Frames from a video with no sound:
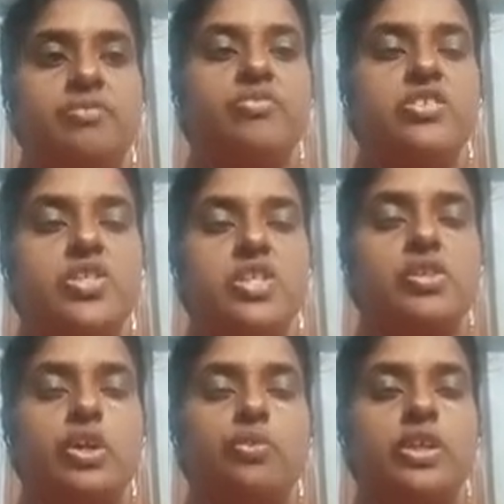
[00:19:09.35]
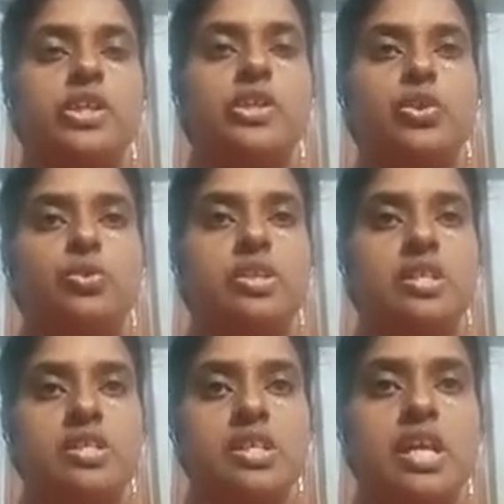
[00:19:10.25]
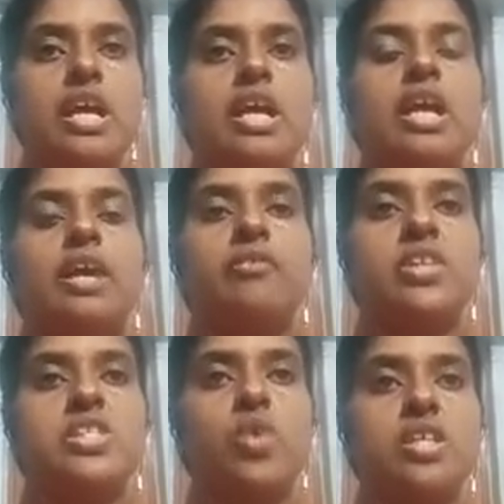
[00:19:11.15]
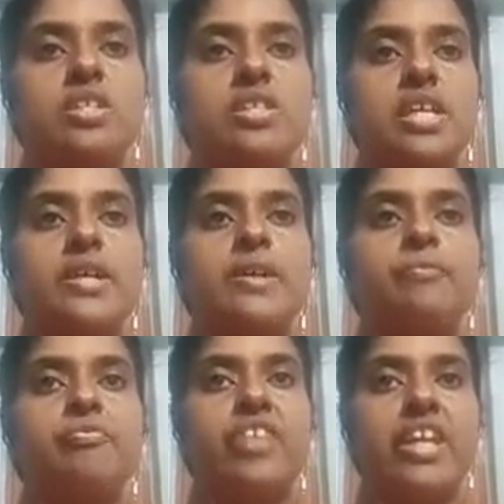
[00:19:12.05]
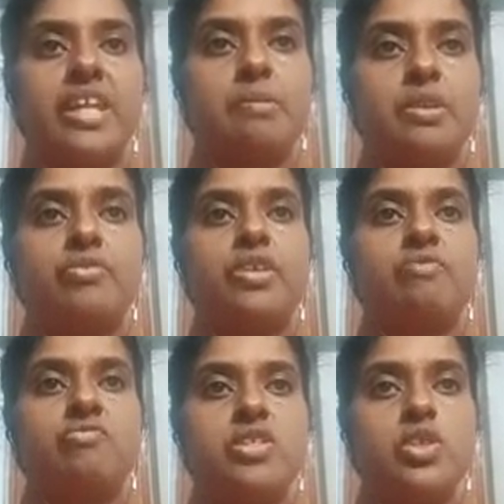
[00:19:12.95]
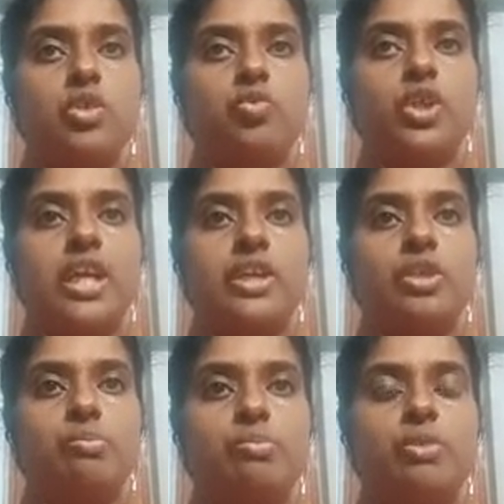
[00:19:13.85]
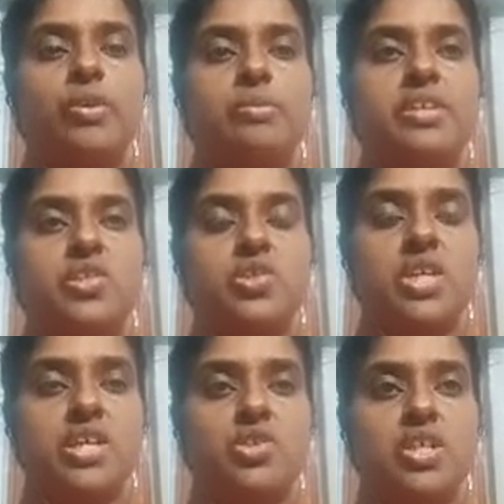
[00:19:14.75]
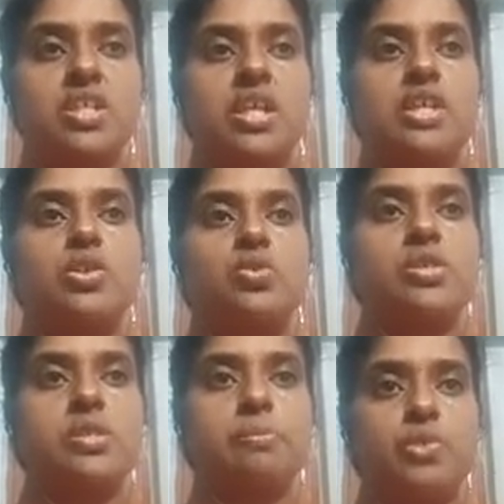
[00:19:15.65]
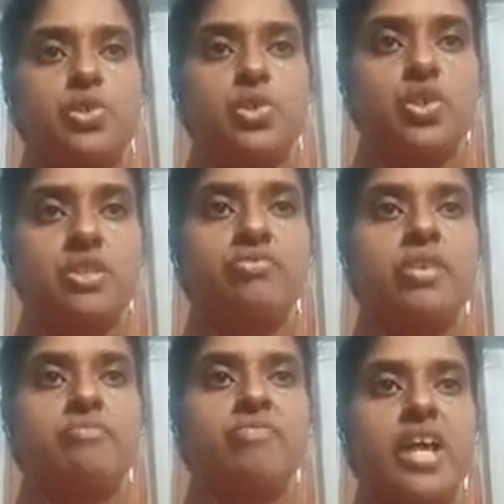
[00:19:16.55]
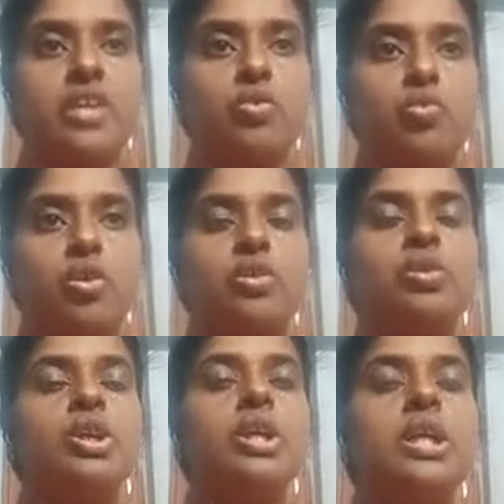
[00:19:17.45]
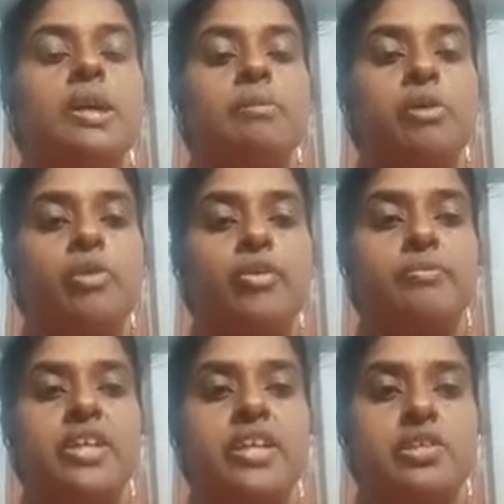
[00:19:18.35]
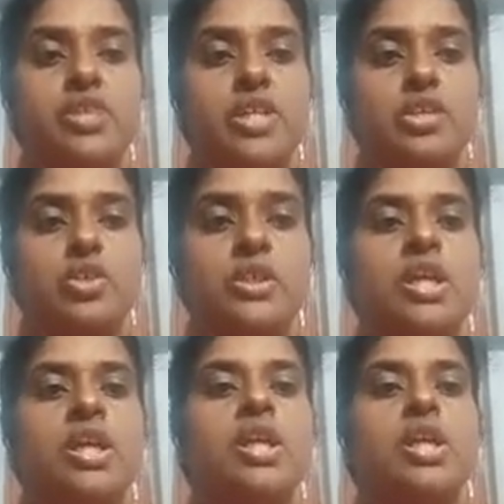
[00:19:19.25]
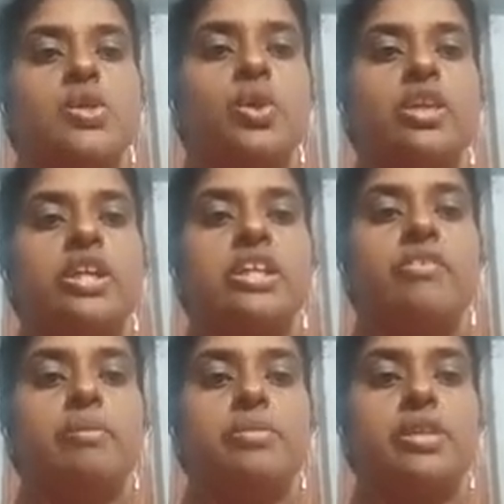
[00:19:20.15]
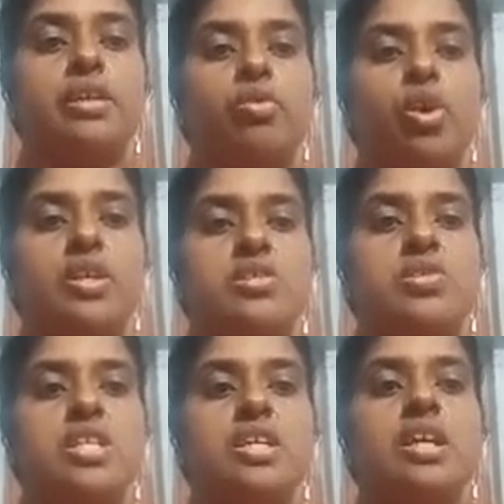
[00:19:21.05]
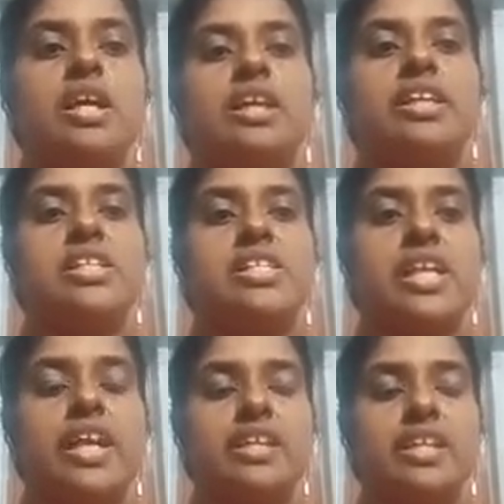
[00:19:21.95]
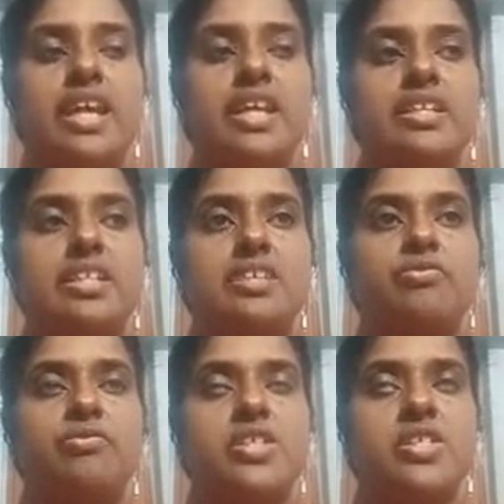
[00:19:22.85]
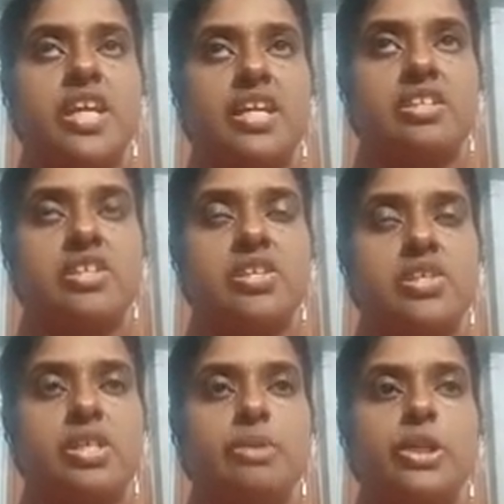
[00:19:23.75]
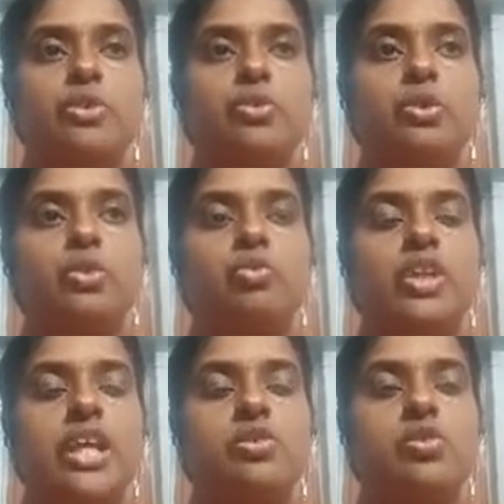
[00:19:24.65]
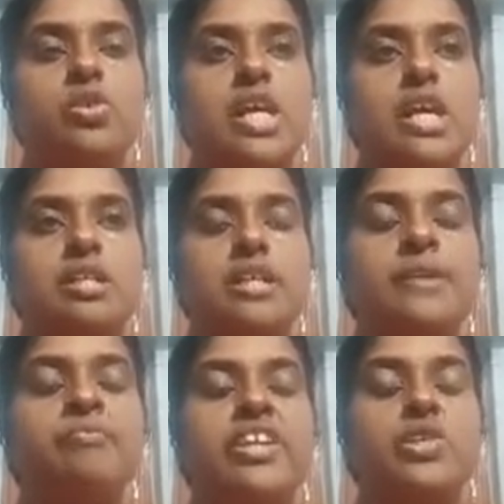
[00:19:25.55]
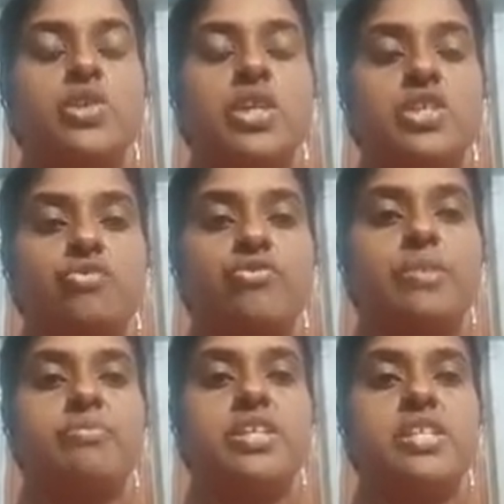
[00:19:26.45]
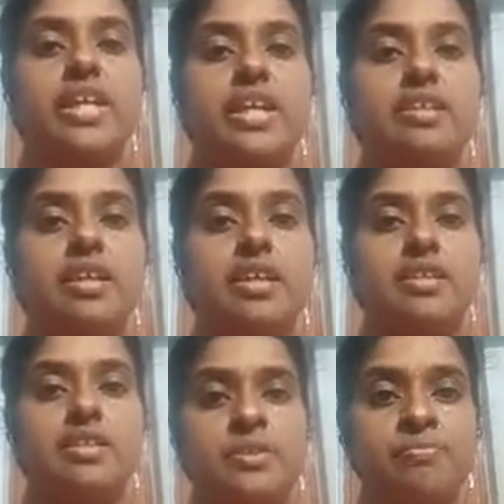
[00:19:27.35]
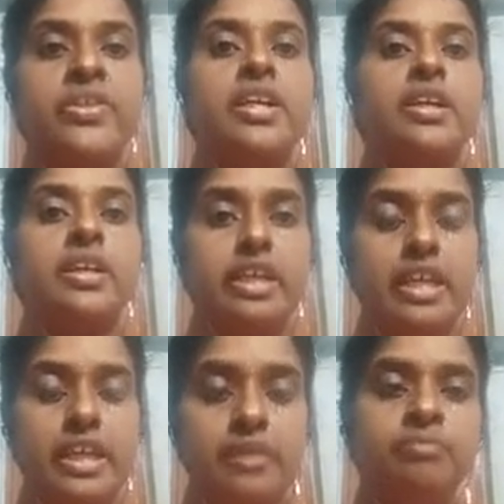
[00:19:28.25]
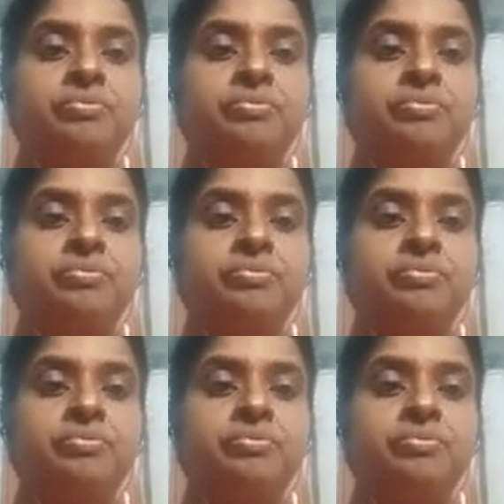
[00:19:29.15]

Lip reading: We just give the 2 things. First one is a variable from which you would like to perform the extraction, and 2 is a position from where you want to perform the extraction. So, in the web technology, the second character, first character is W, you would like to start the extraction from the second character E.